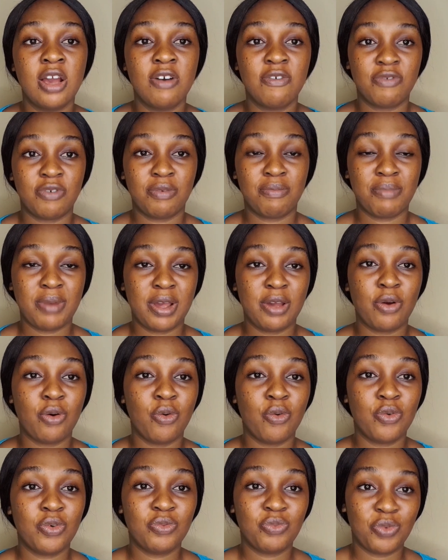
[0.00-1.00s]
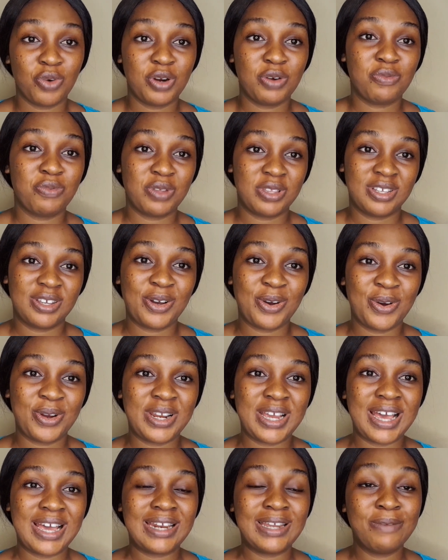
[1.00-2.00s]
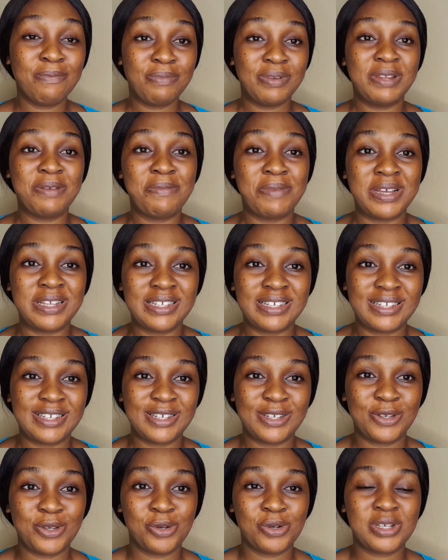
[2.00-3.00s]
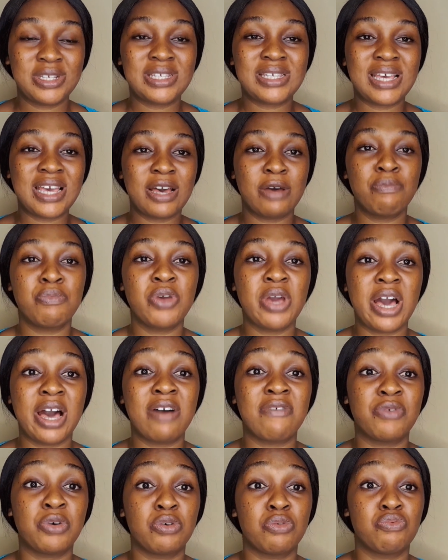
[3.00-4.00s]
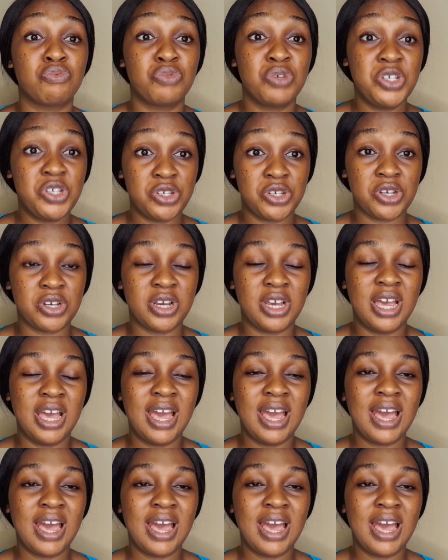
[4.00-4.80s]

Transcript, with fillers: from my own work with God, and implement it in yours to help you have a richer